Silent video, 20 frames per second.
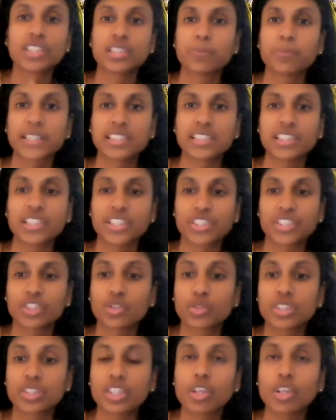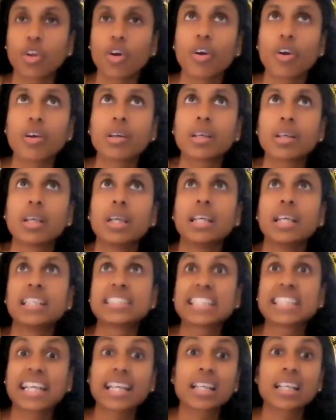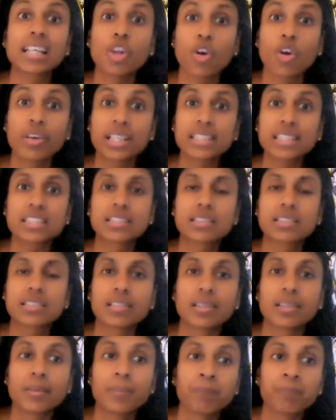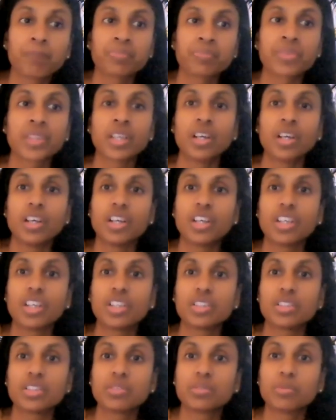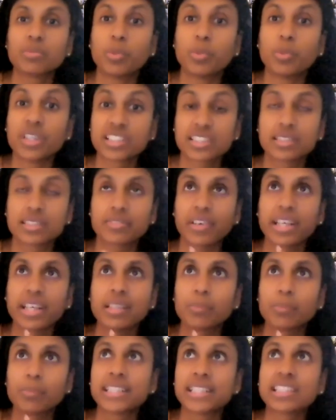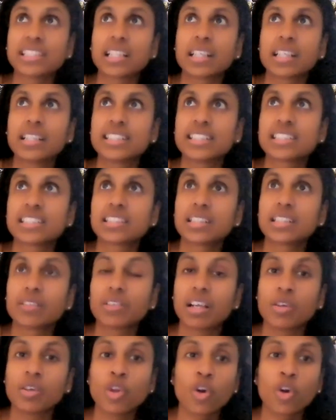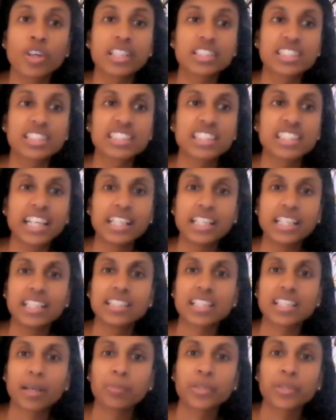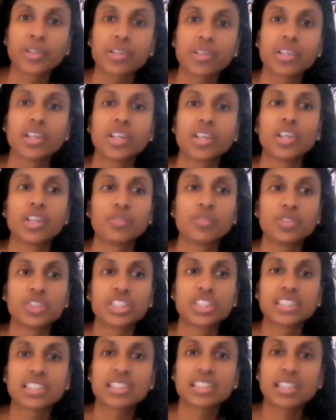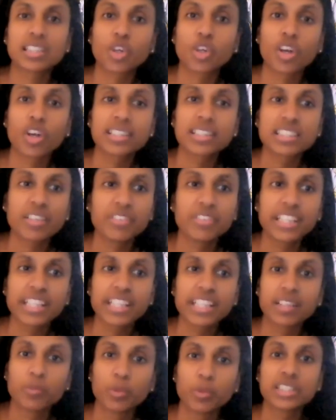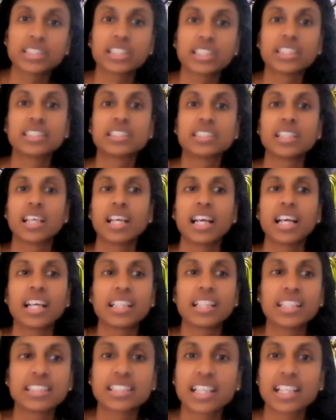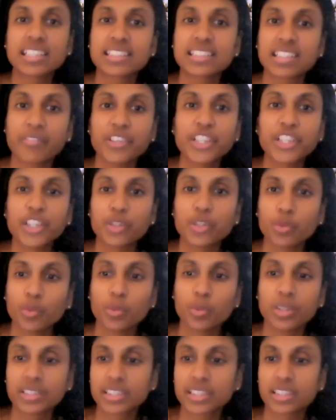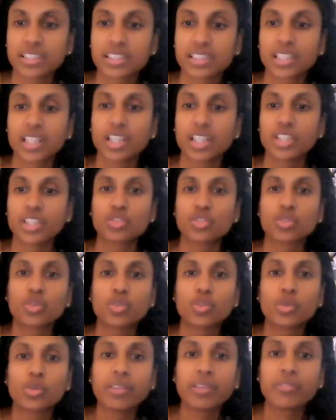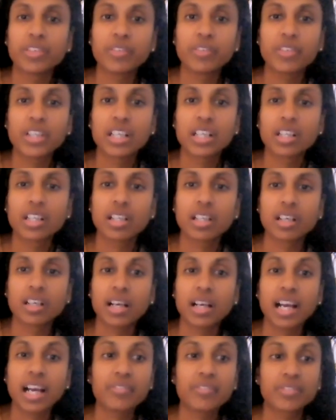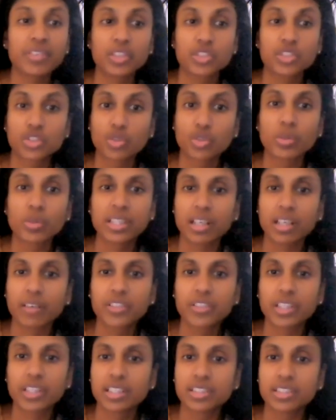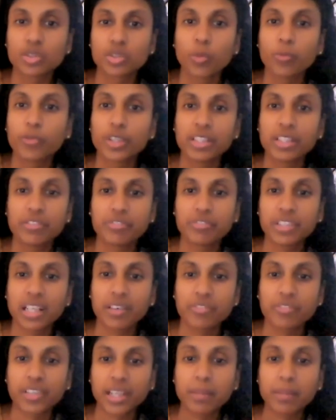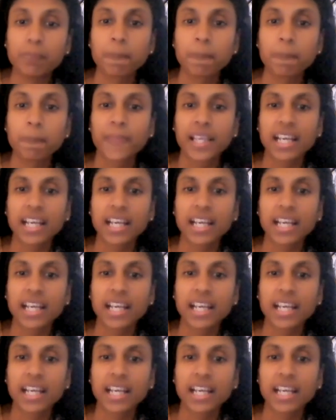this presentation. So it's a second longest verse, right? Basically, this longest is the 18th chapter, which has got 78 verses, and this has 72 verses. So today we will have a story after this, hopefully, if we have time.